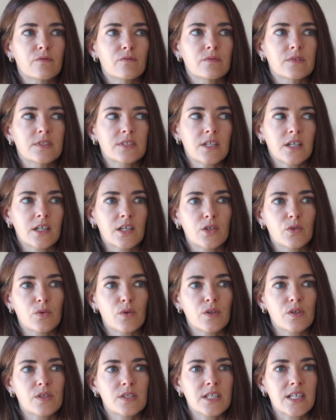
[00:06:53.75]
stuck in
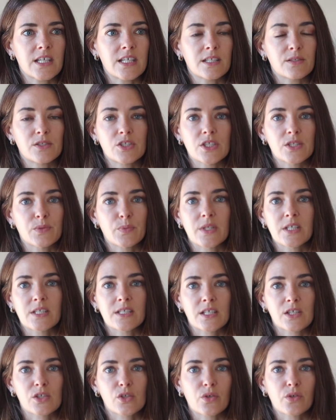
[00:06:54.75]
quarantine just because
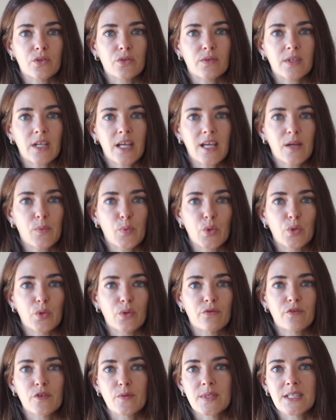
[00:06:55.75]
I've gone through an
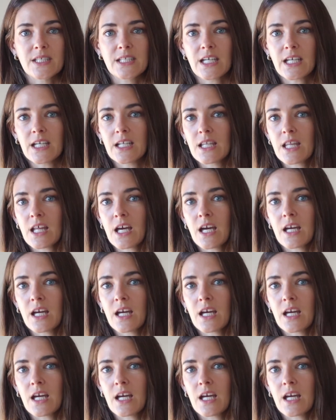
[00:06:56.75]
airport from a state